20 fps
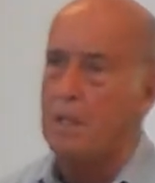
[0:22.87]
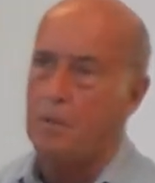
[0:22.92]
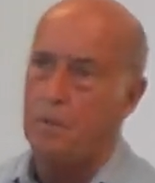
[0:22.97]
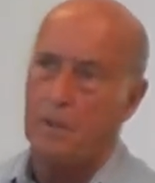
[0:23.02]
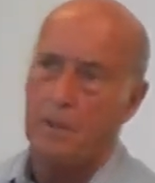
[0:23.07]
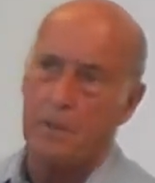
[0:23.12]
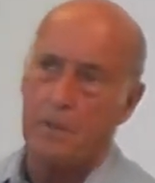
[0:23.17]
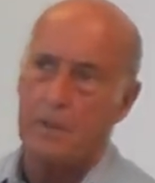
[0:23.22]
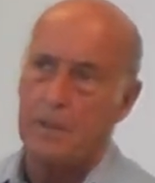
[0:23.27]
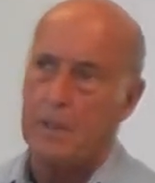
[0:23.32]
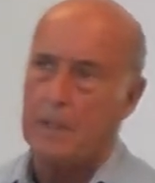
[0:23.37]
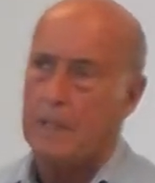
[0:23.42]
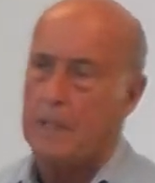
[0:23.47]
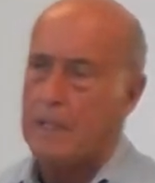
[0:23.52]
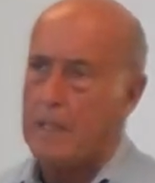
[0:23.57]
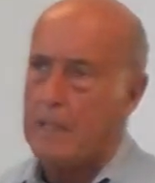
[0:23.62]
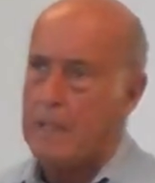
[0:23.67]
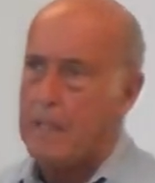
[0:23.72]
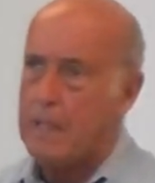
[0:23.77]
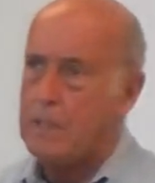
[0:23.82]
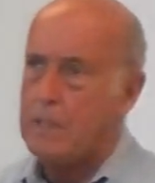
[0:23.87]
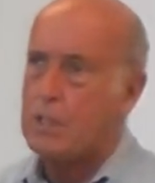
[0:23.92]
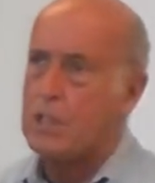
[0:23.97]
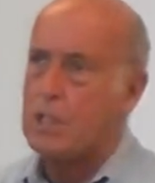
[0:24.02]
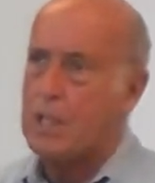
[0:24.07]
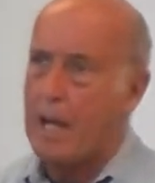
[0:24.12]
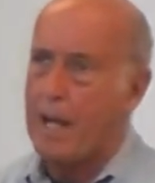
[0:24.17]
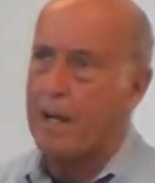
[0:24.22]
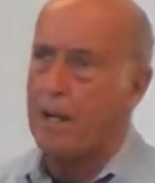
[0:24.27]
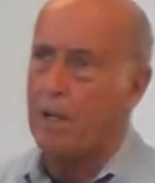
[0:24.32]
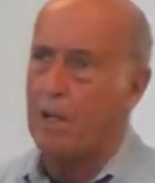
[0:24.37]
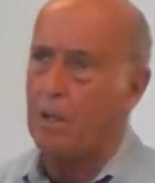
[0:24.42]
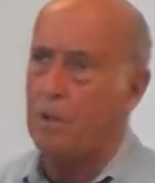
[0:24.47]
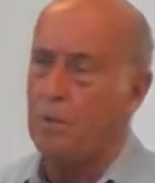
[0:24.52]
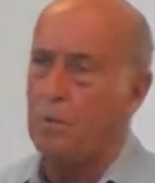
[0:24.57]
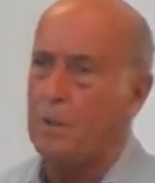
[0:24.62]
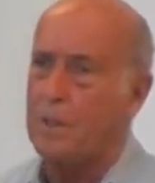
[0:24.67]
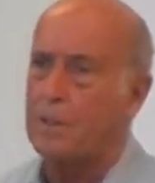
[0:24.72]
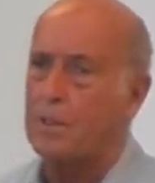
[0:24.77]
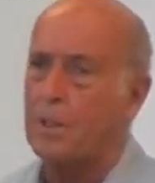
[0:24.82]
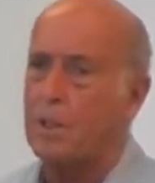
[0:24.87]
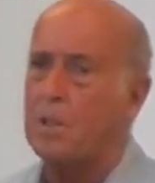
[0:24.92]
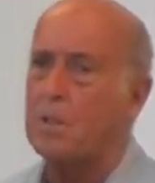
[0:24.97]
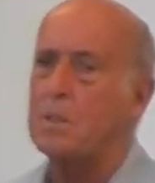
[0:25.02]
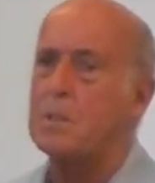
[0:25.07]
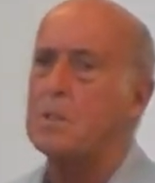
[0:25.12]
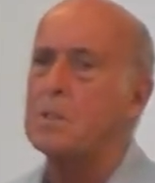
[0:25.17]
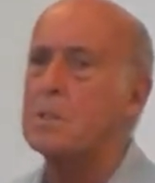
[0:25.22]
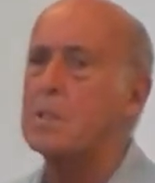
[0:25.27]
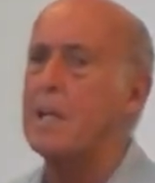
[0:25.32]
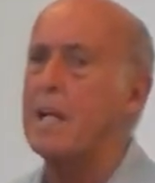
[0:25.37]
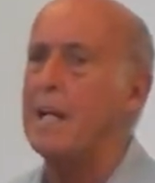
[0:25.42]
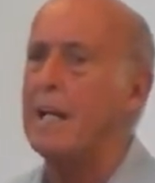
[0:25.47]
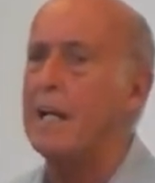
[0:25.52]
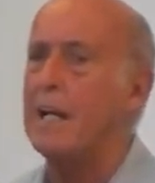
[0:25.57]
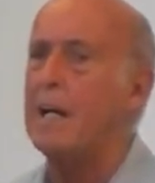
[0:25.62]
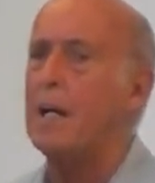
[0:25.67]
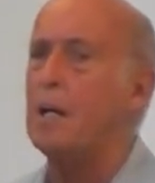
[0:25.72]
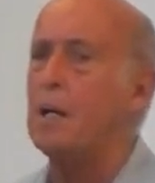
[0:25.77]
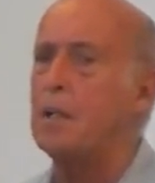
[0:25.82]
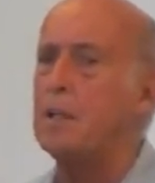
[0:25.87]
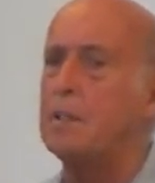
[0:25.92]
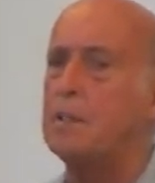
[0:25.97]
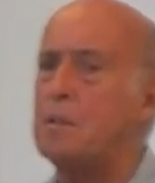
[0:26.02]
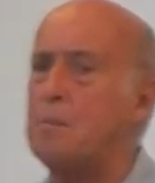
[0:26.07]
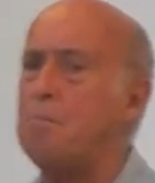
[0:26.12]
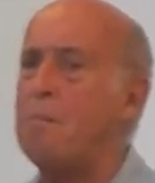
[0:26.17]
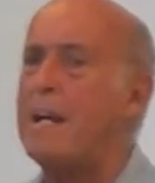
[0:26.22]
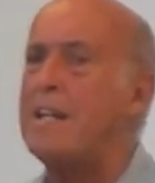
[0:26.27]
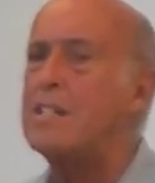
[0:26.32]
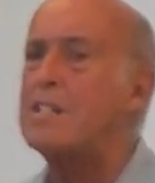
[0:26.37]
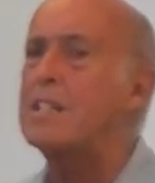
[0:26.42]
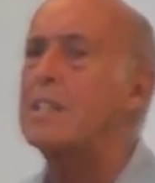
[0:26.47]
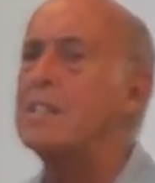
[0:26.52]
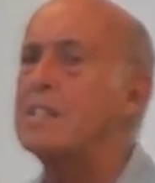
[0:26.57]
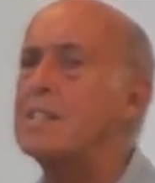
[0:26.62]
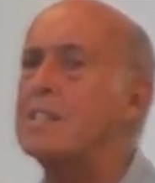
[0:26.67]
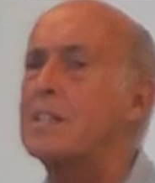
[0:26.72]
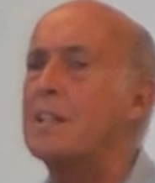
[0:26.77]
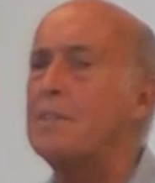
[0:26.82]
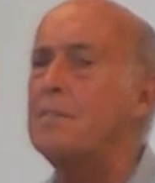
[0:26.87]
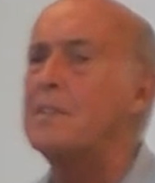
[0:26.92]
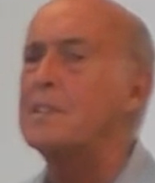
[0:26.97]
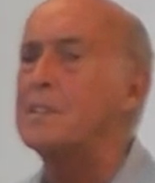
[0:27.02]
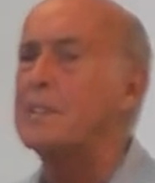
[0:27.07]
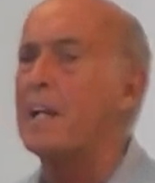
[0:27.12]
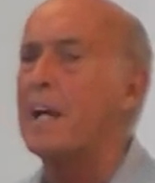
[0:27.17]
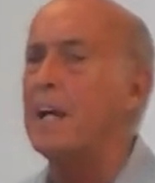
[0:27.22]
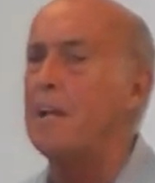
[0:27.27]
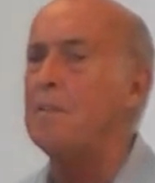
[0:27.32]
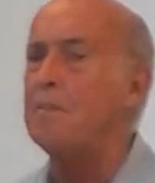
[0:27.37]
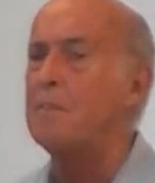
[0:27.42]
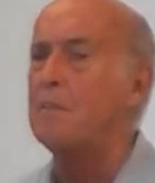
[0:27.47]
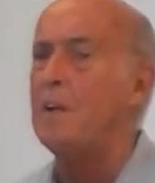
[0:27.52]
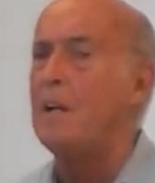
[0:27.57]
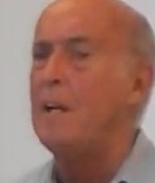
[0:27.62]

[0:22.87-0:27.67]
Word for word: with his shadow, with those uh, dimensions of his life